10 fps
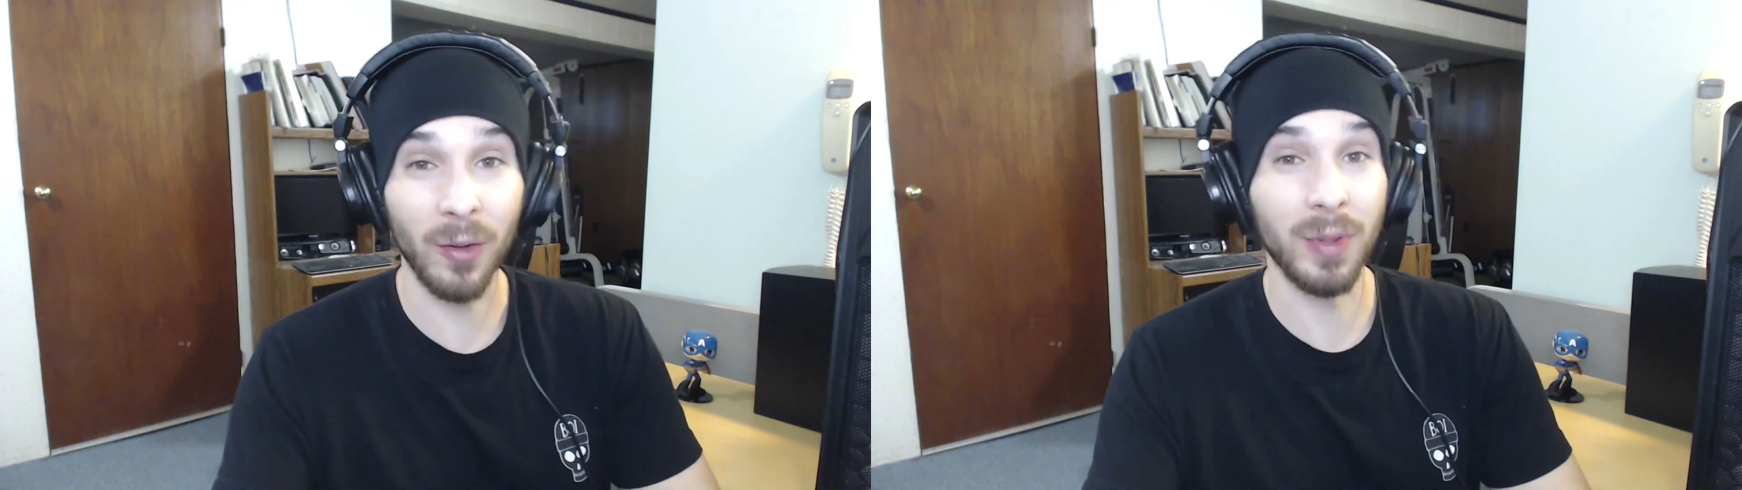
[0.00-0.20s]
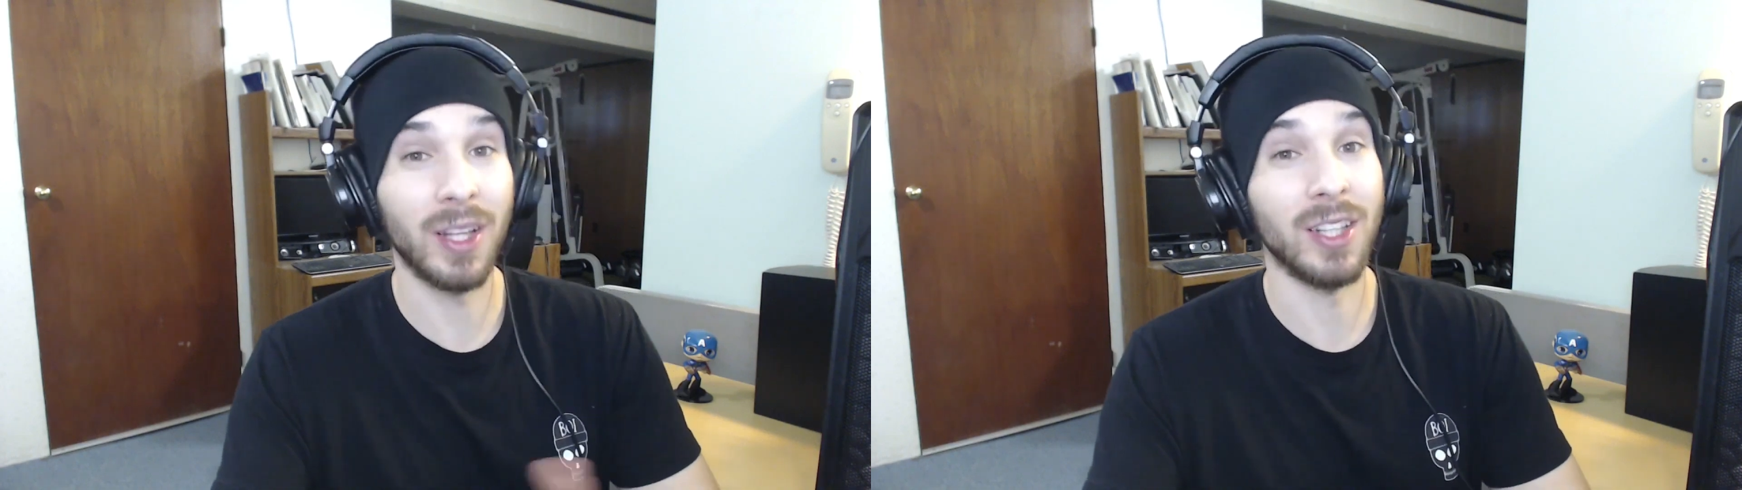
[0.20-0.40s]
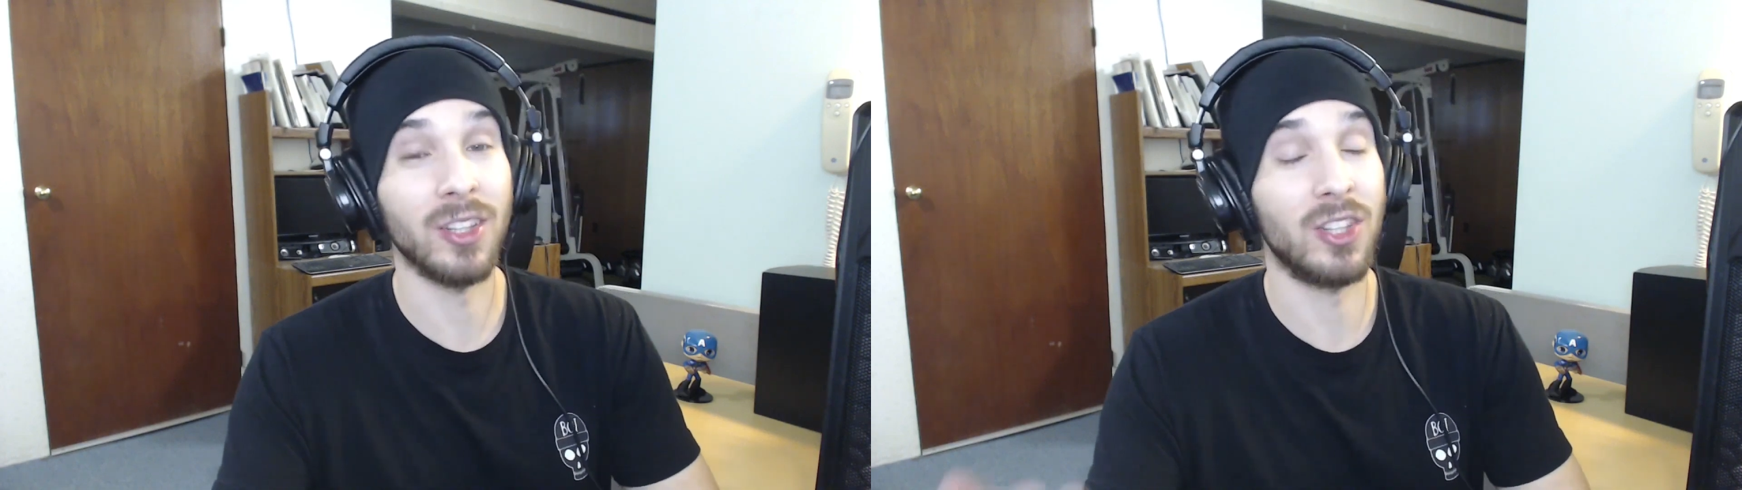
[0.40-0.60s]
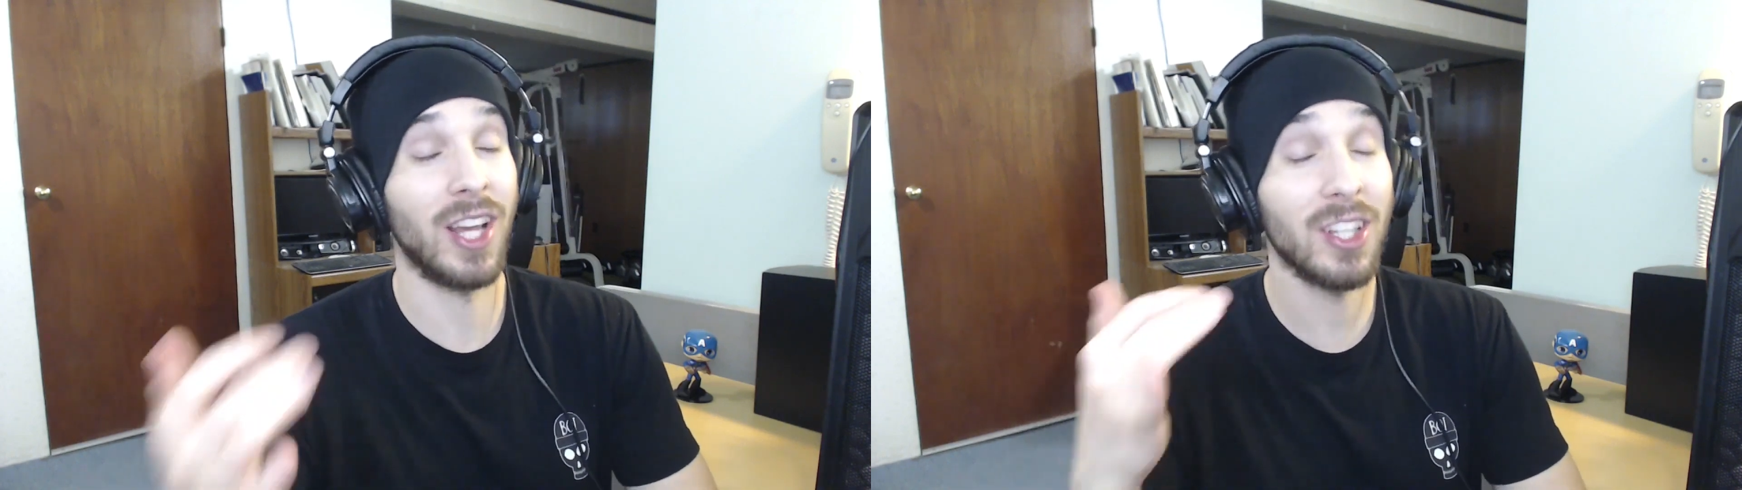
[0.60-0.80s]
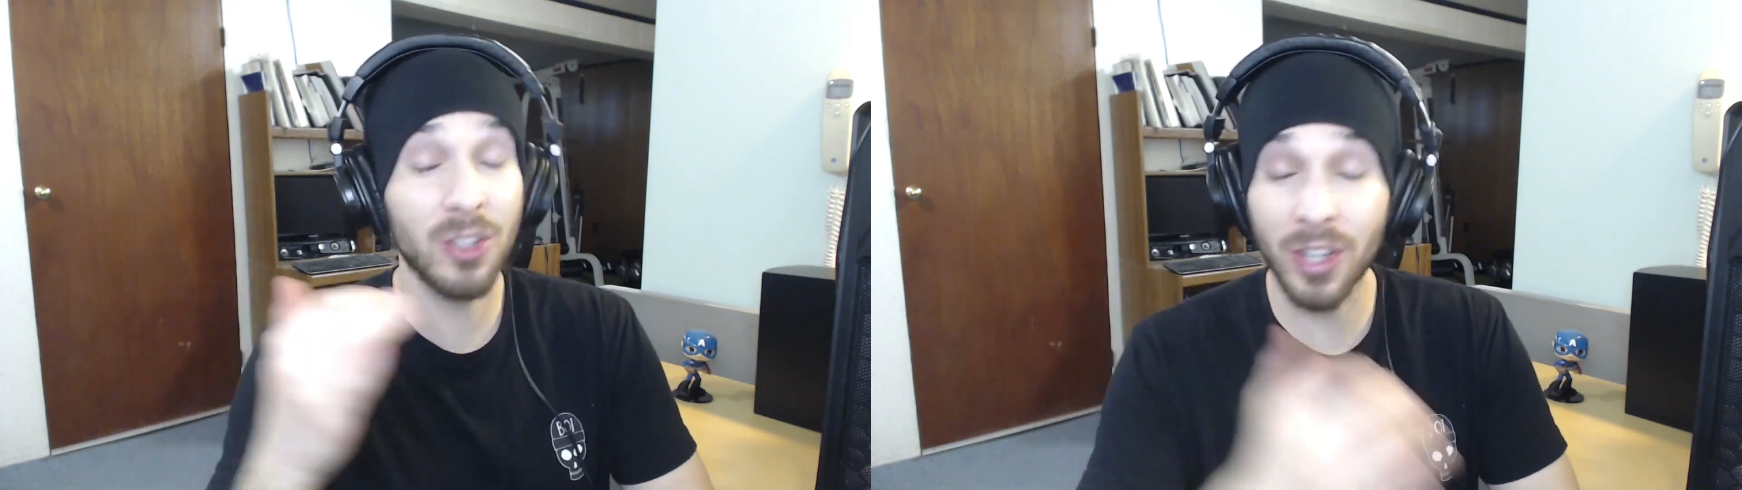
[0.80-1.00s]
because
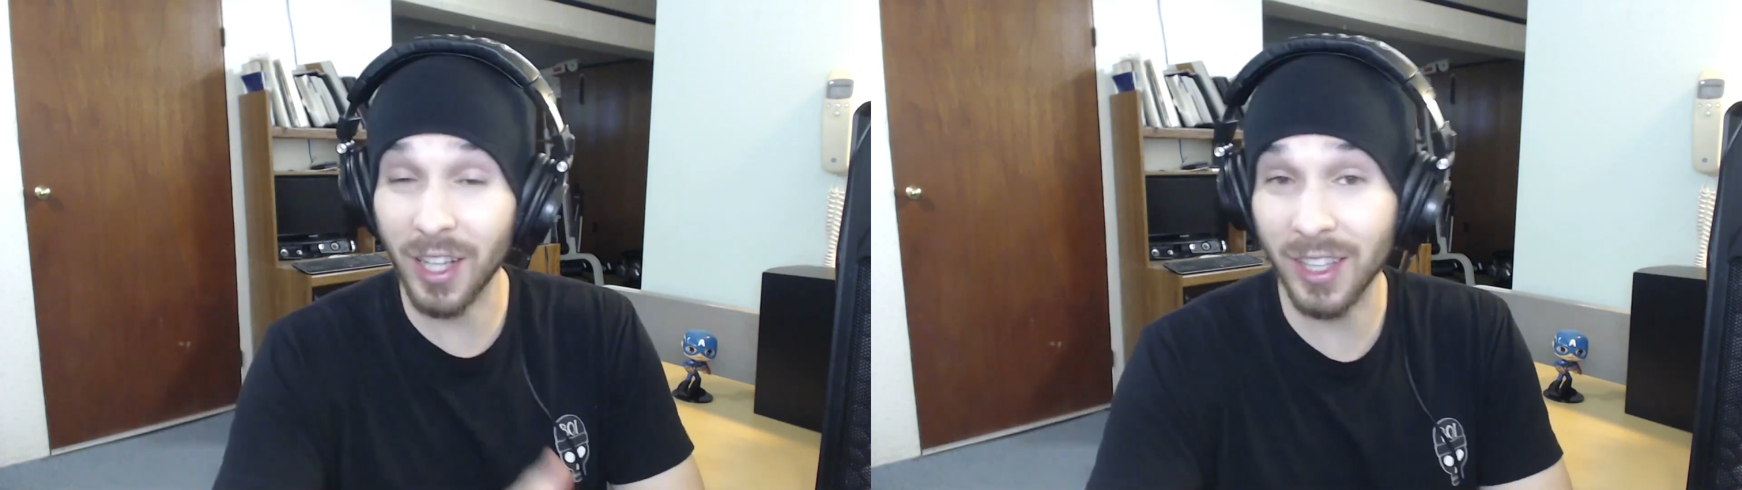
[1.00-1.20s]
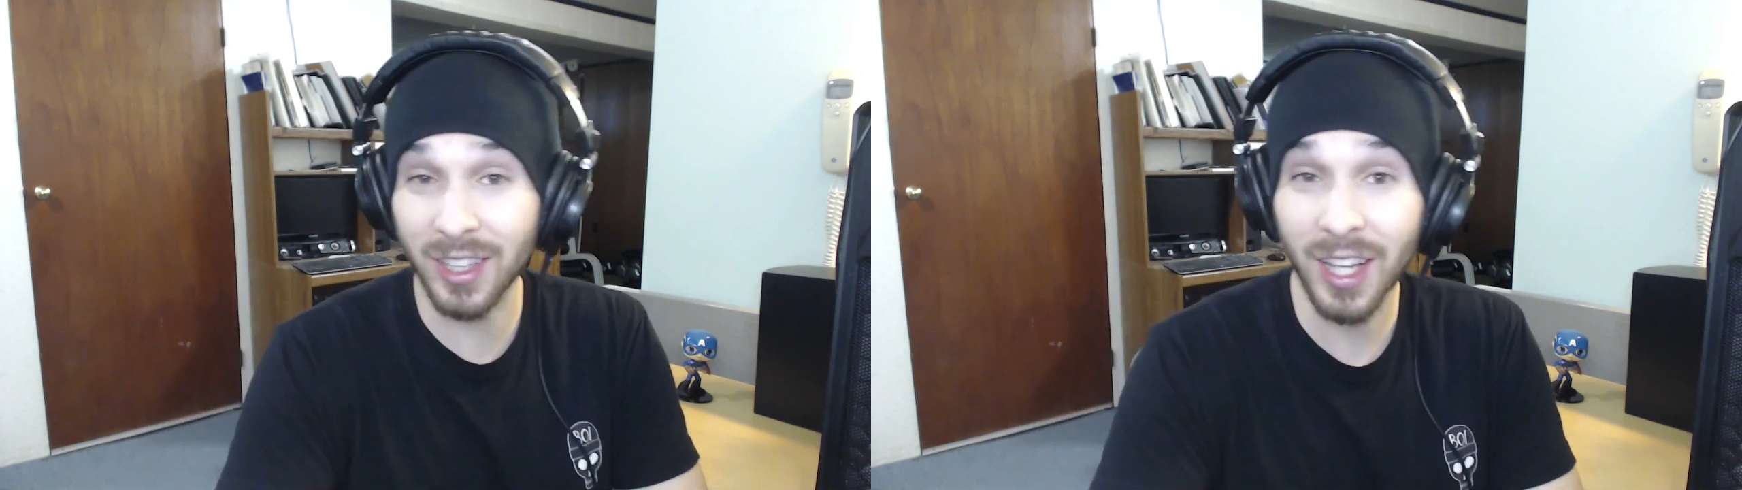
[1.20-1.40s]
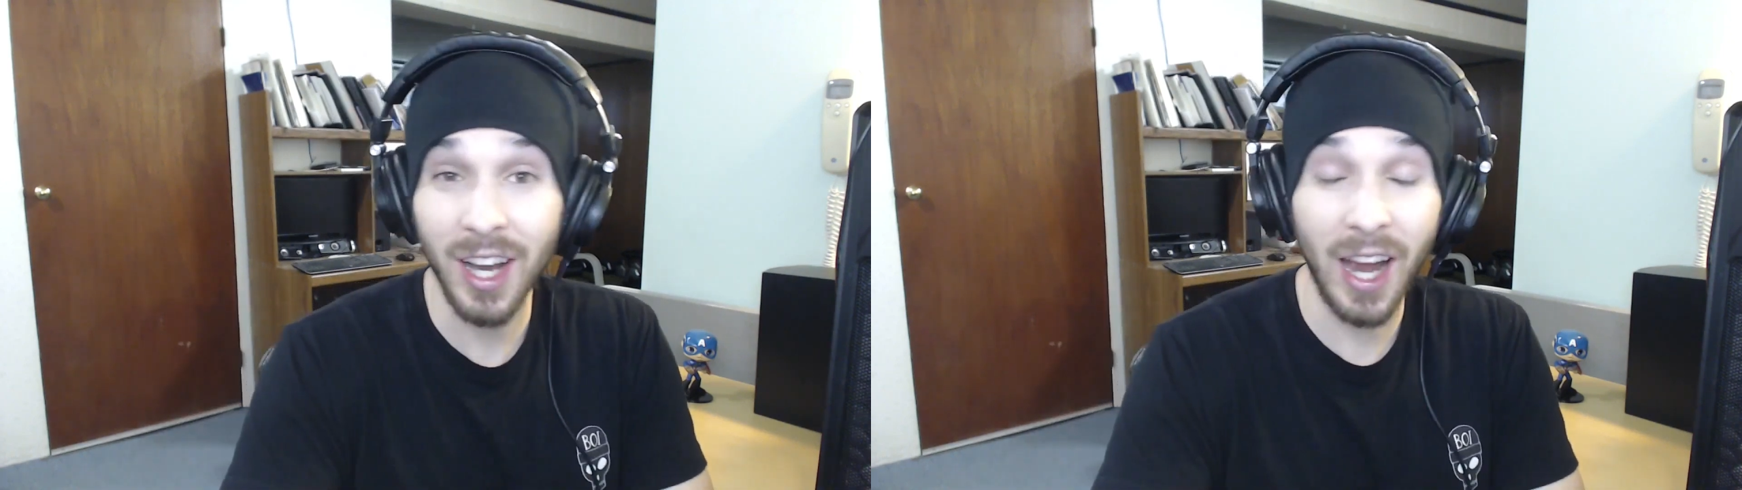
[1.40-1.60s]
yesterday's,